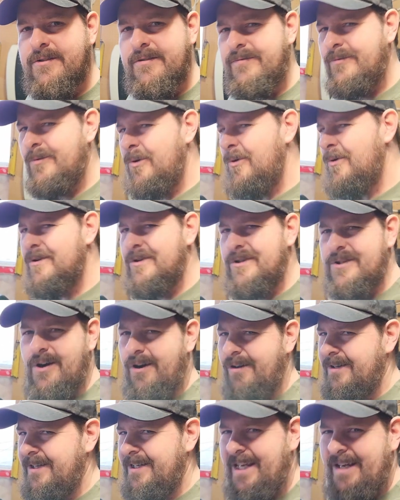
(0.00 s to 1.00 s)
Of course
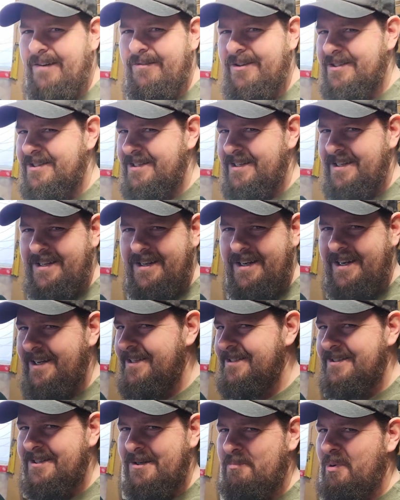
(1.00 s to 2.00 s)
Harley Davidson
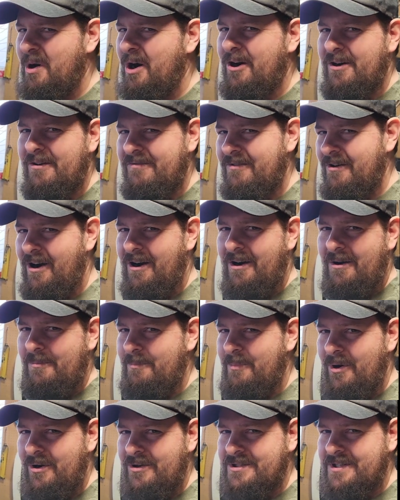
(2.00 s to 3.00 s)
isn't part of our
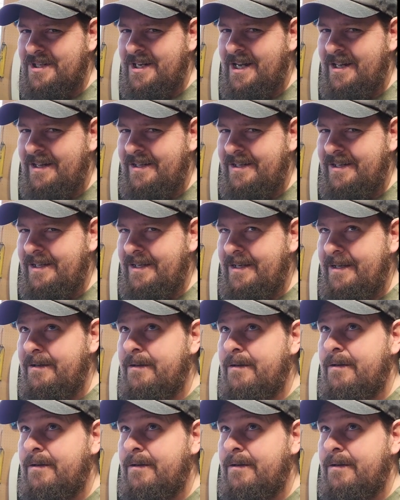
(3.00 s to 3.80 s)
personality.